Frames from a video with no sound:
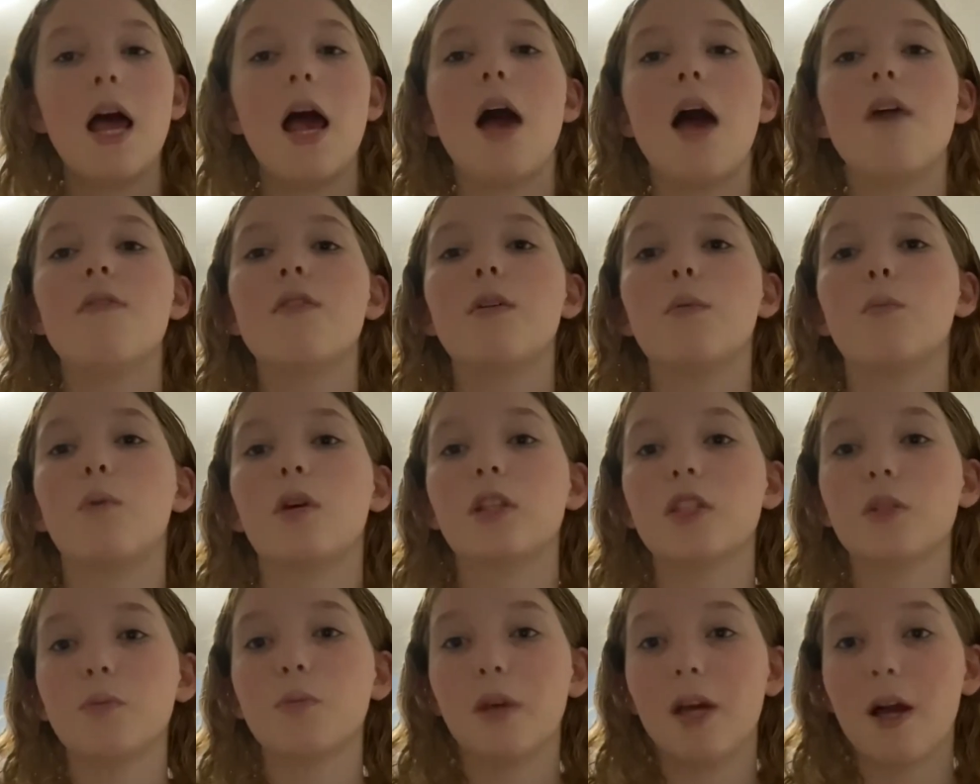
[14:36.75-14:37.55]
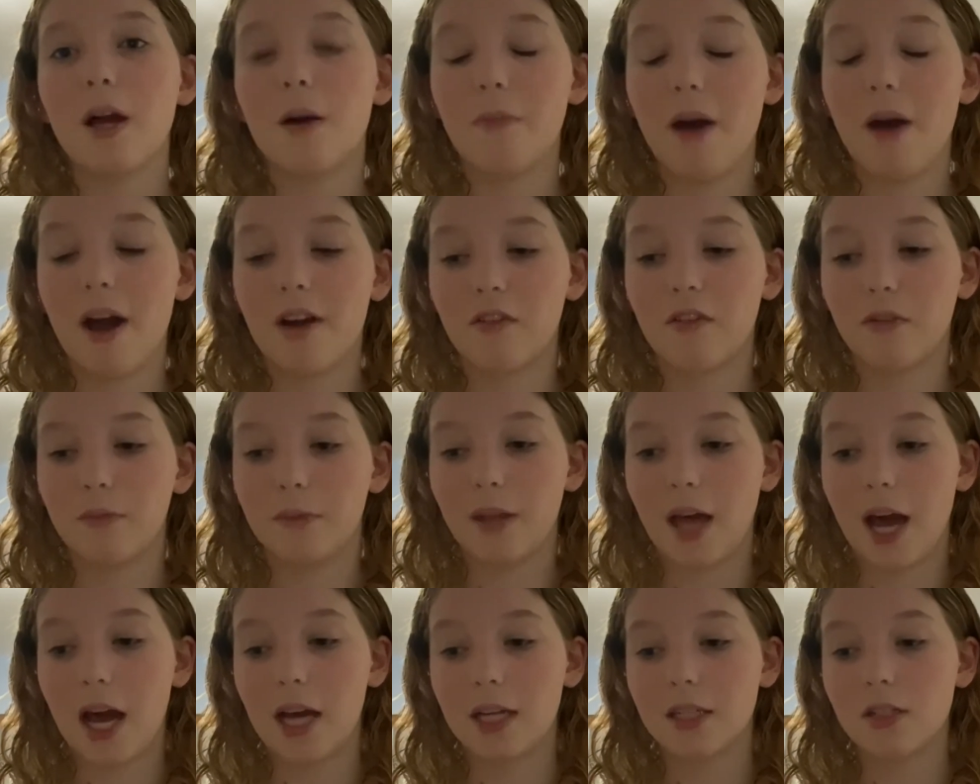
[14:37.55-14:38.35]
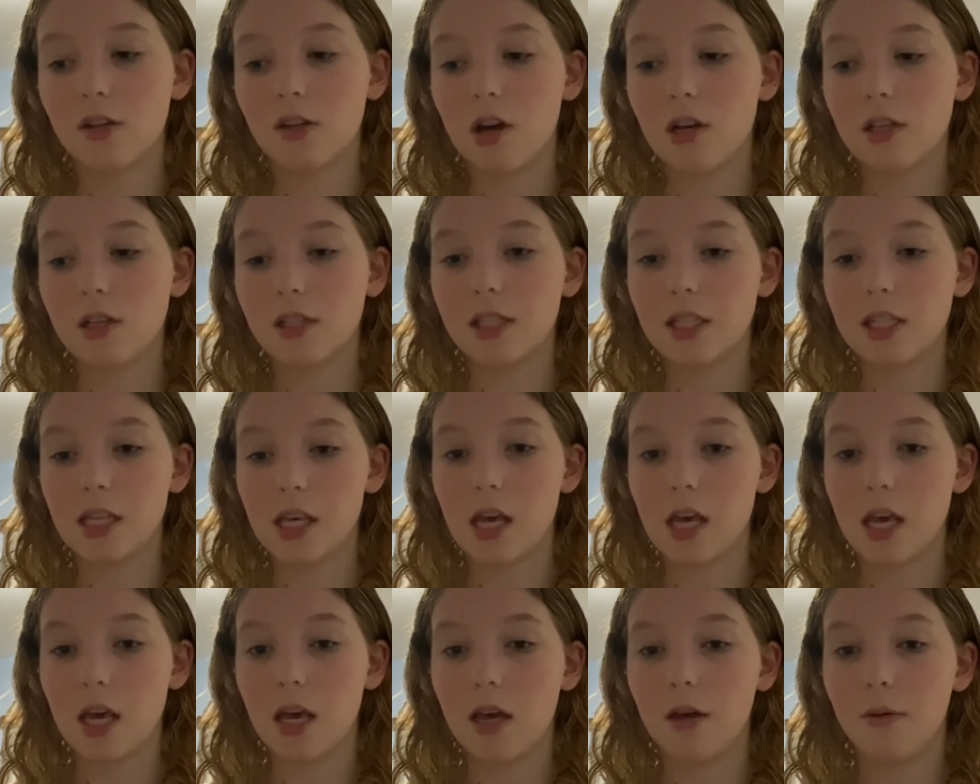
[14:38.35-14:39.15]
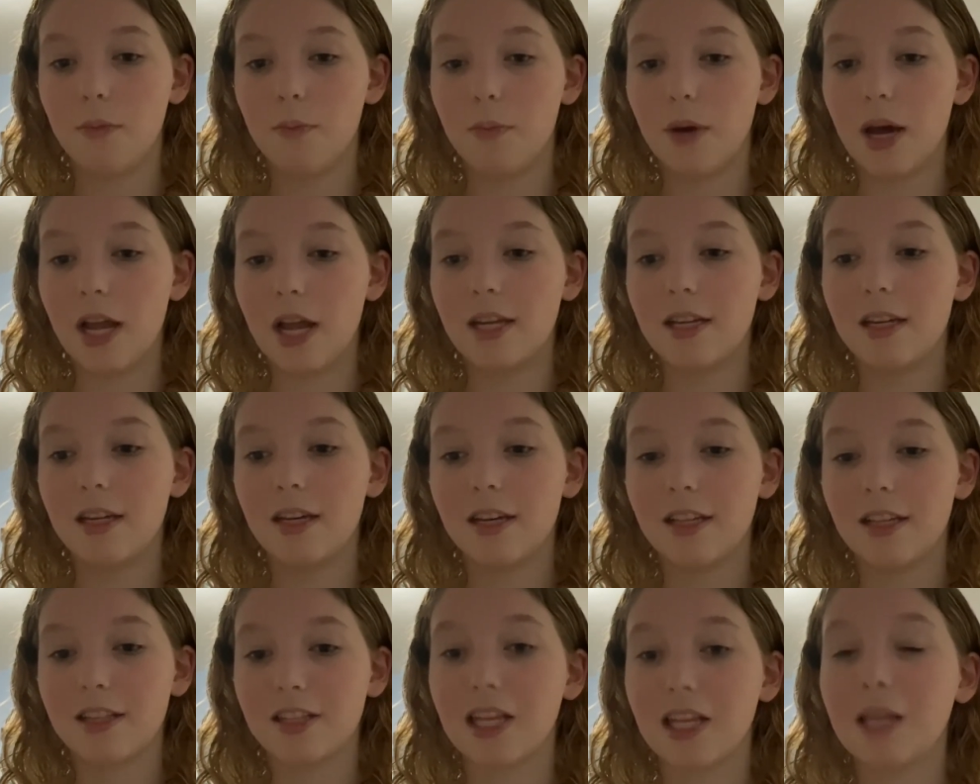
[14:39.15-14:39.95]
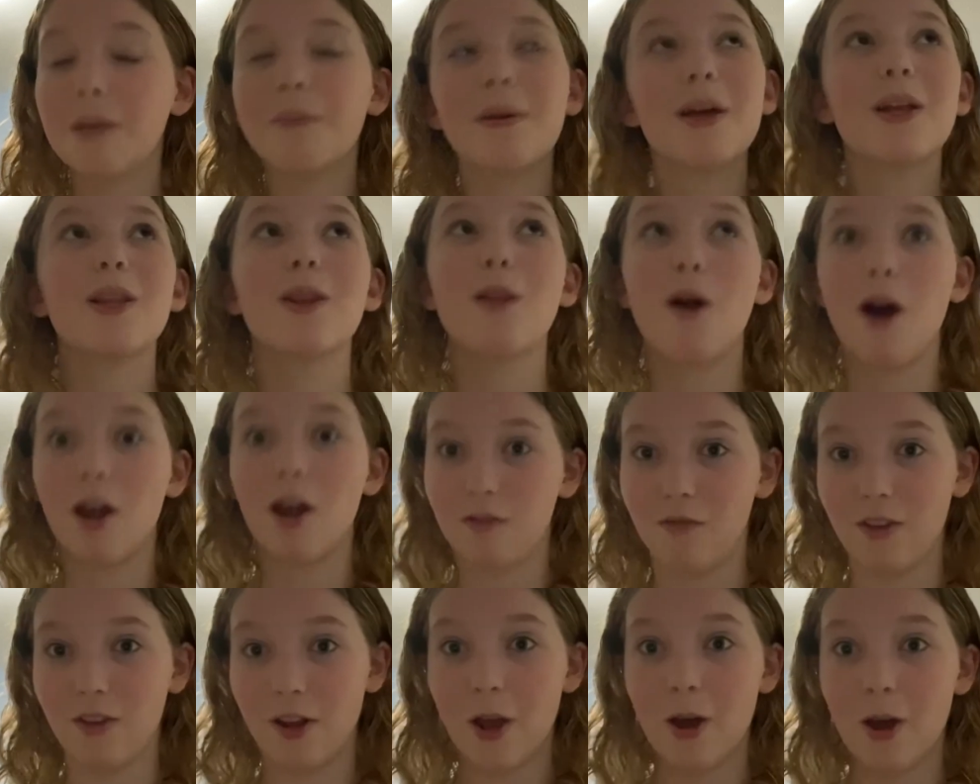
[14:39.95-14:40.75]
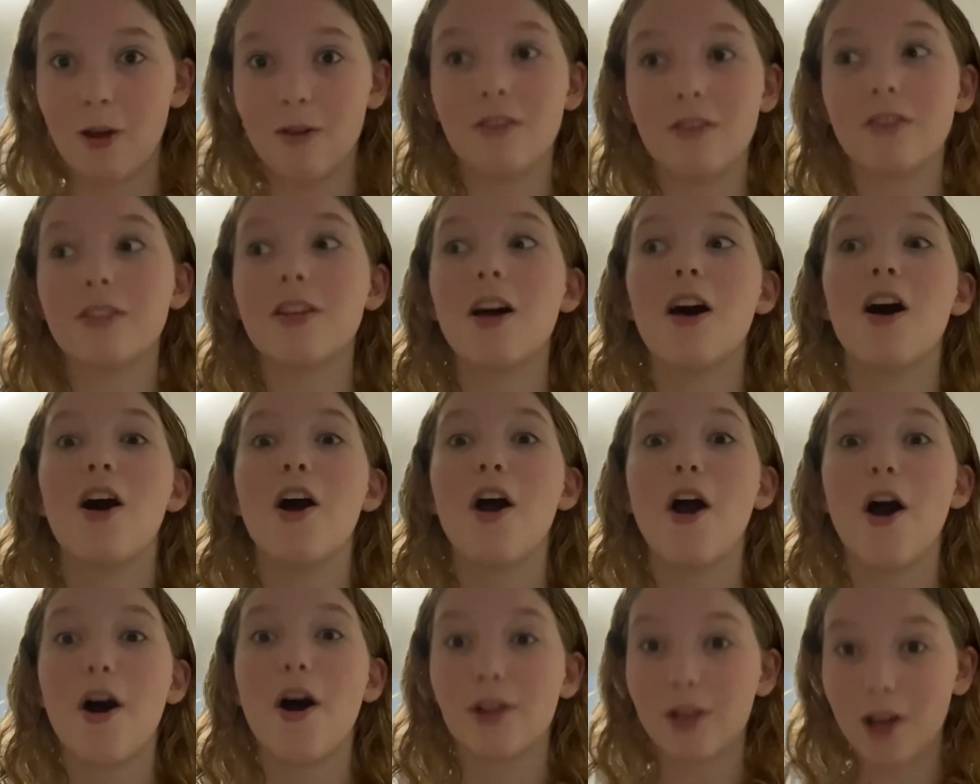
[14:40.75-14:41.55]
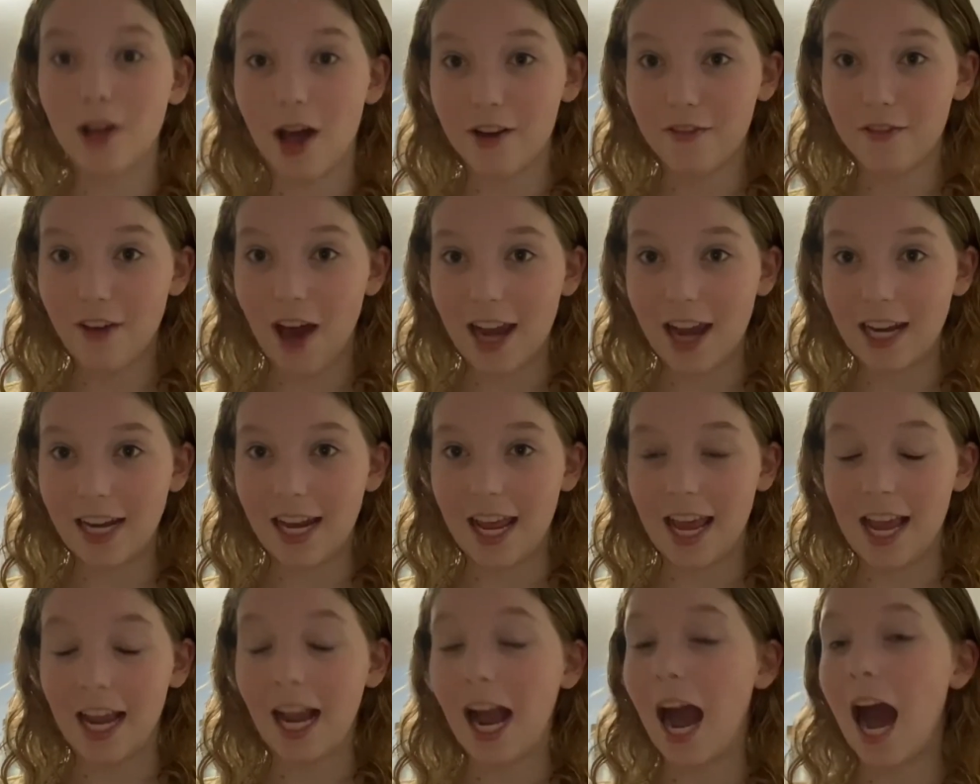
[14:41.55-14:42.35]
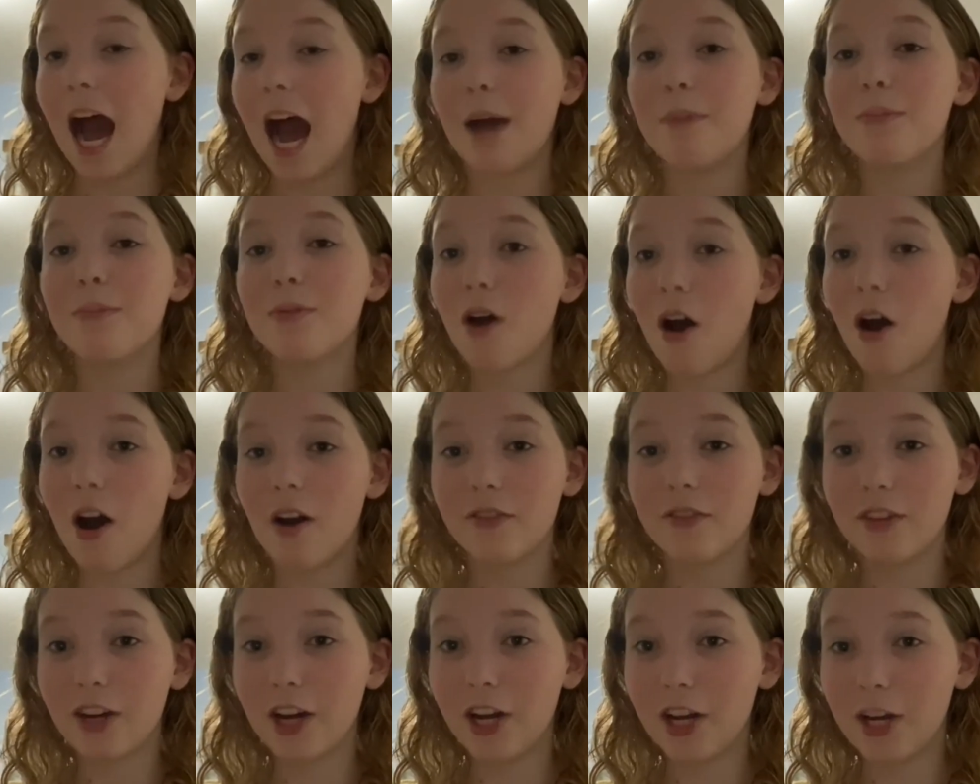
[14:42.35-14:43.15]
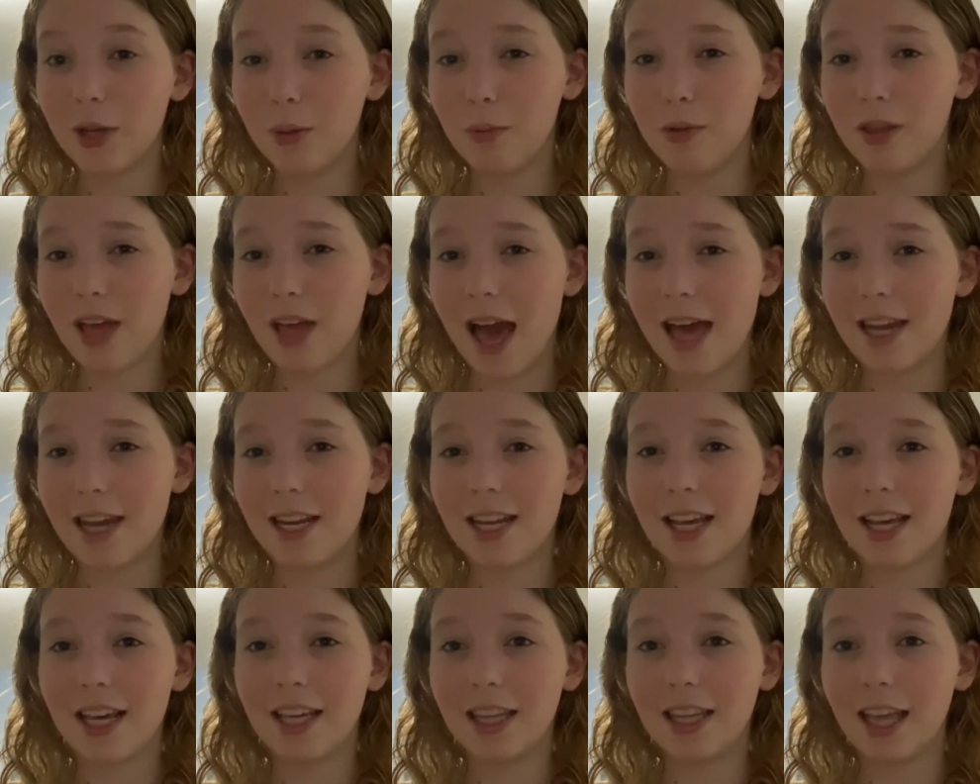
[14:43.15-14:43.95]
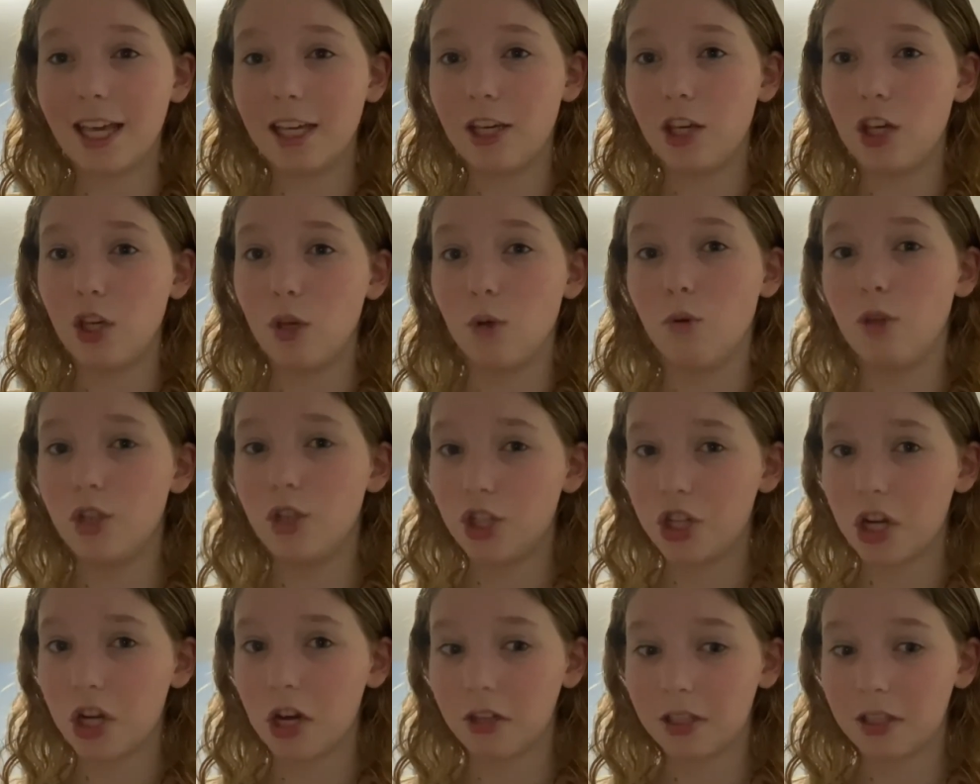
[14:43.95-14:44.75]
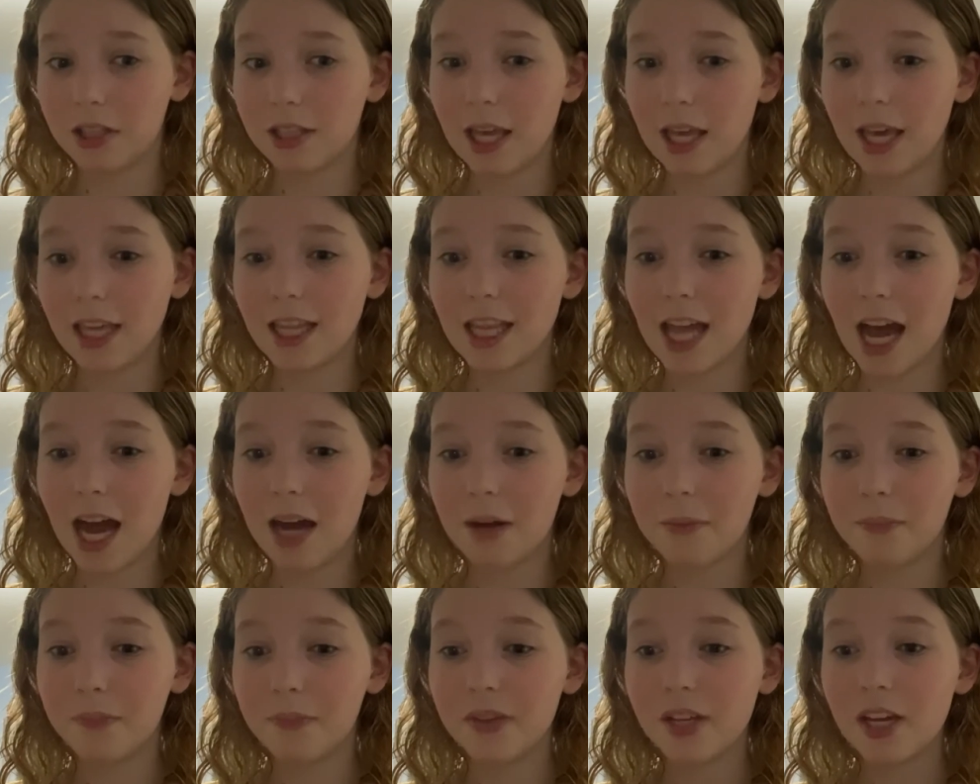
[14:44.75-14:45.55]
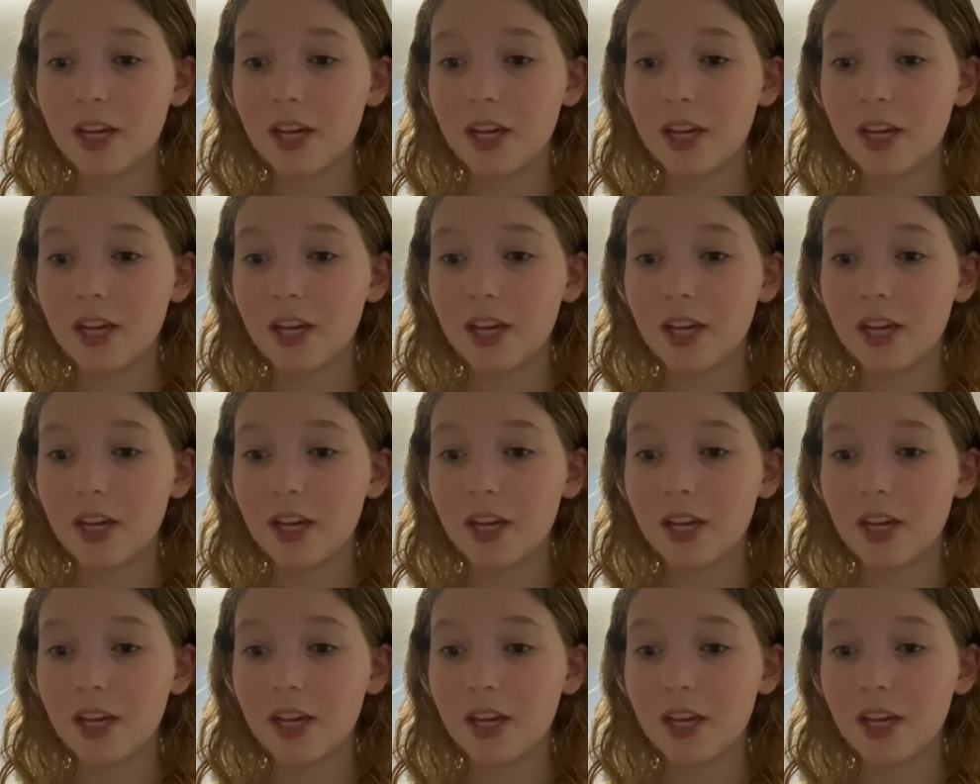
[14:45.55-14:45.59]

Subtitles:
And then once we come back from that, I'll see. But it's gonna be a lot of videos, a lot of editing. I'm not very good with editing in like huge chunks like that.